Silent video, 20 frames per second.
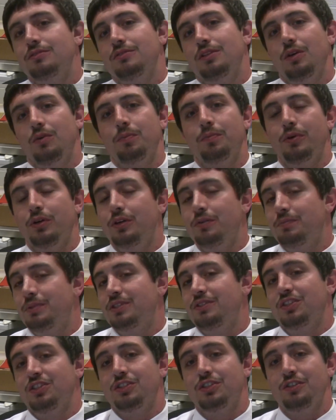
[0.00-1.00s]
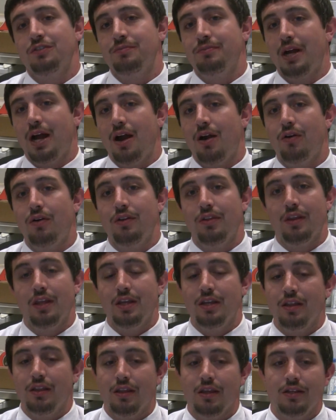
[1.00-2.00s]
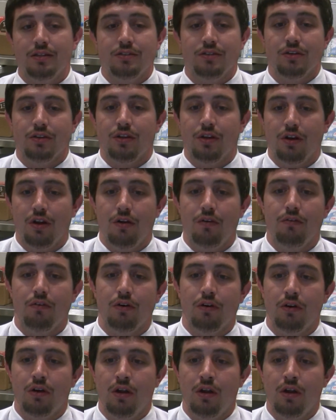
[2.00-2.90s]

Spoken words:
They were put in a position of power and they took it over.